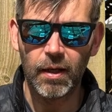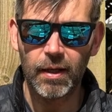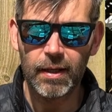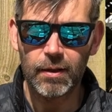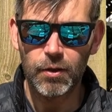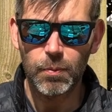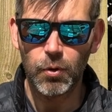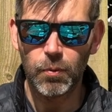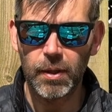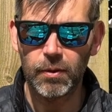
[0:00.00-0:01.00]
English
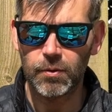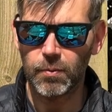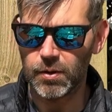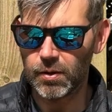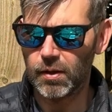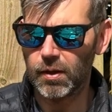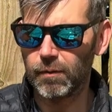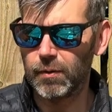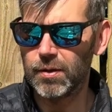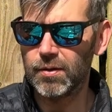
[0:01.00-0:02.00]
bluebells, which are the
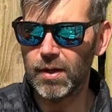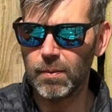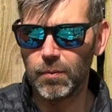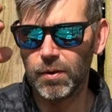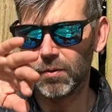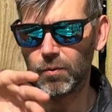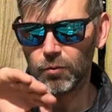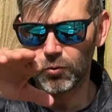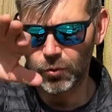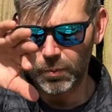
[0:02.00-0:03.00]
lovely stem with a sort
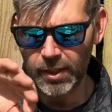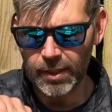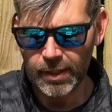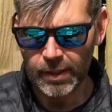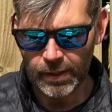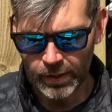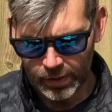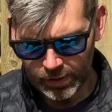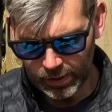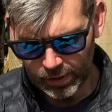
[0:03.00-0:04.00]
of droopy
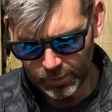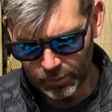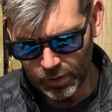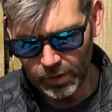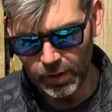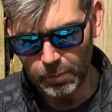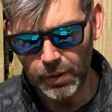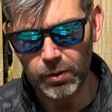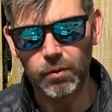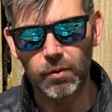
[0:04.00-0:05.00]

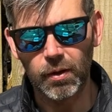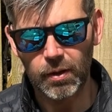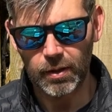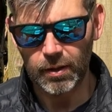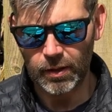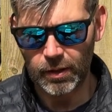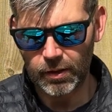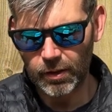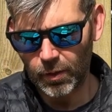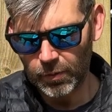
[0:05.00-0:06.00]
bell
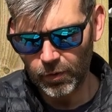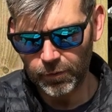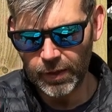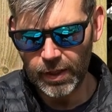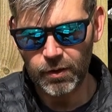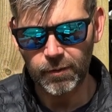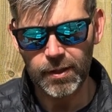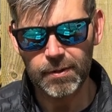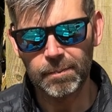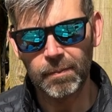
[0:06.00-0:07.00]
coming off the end of
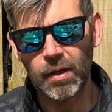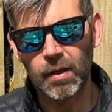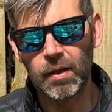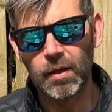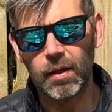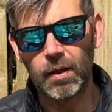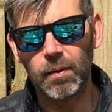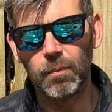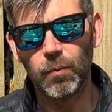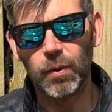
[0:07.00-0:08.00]
it.
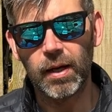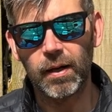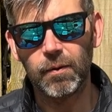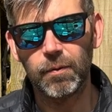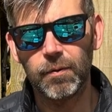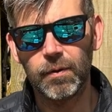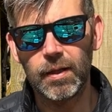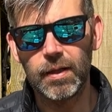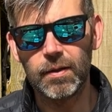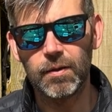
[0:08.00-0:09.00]
We have
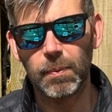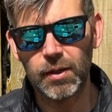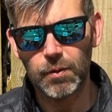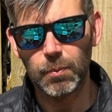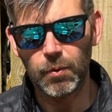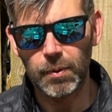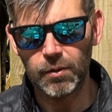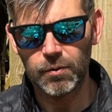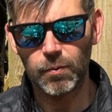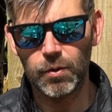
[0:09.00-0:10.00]
the Spanish
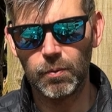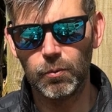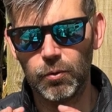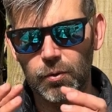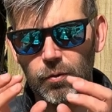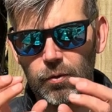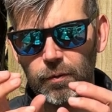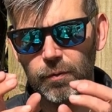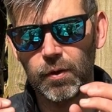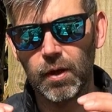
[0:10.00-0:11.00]
bluebells, which are more sort
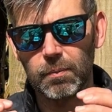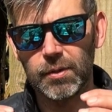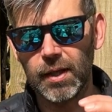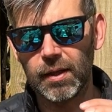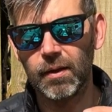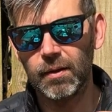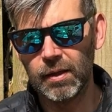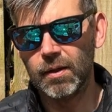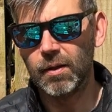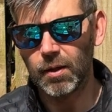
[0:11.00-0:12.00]
of clumped together.
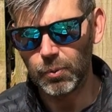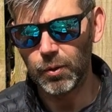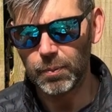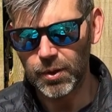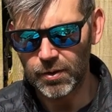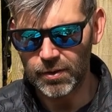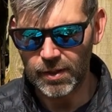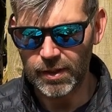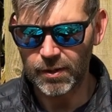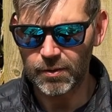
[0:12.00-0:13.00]
I'll put pictures
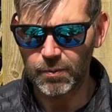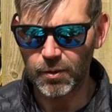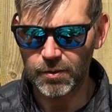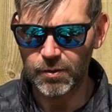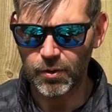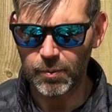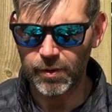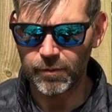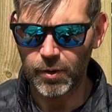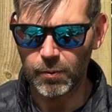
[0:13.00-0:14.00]
in here because I'm not describing
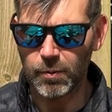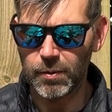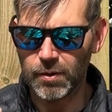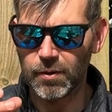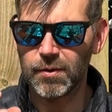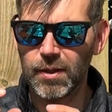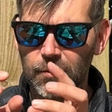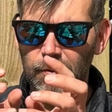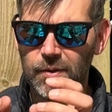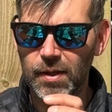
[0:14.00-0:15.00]
it very well, but you've got the
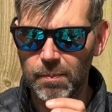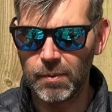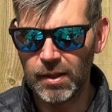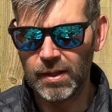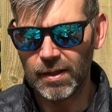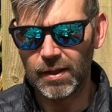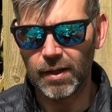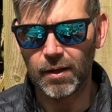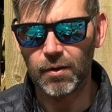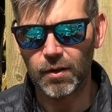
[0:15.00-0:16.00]
central stem and
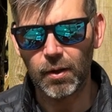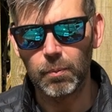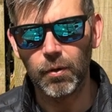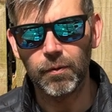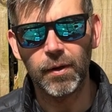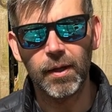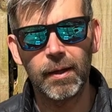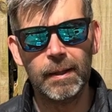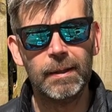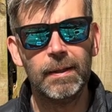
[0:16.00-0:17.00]
they kind of clump off there.
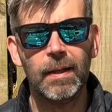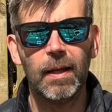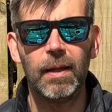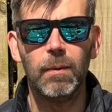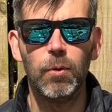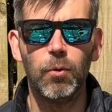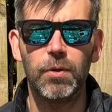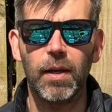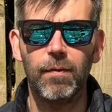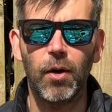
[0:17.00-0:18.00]
And then we
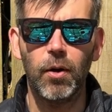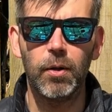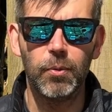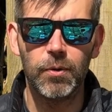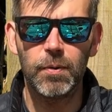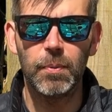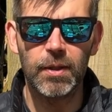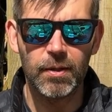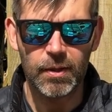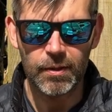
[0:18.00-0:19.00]
also have a hybrid
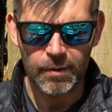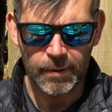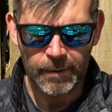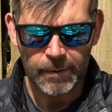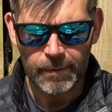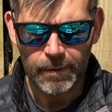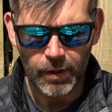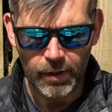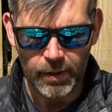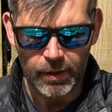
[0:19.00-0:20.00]
species
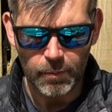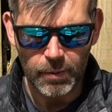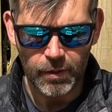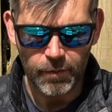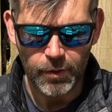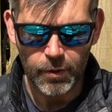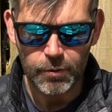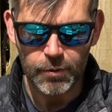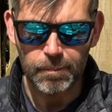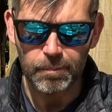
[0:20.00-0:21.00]
in the middle of
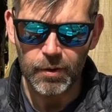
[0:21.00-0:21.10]
those.